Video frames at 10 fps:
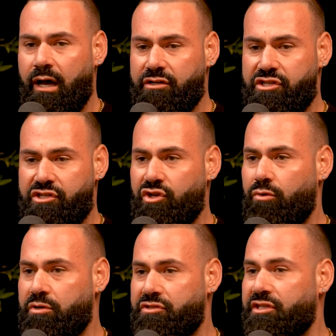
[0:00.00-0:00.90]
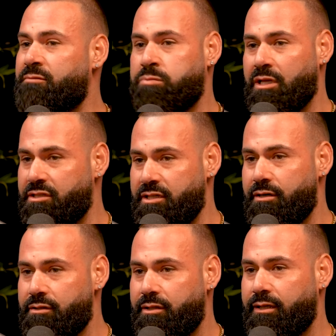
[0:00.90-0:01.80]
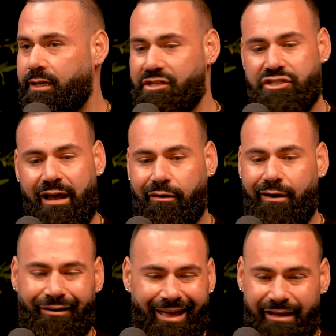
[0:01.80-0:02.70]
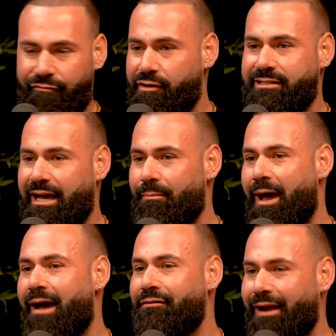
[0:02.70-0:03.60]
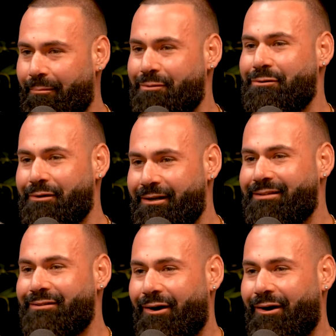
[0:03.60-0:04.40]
She's sober 6+ years, and I shout her out every time I have an opportunity to talk.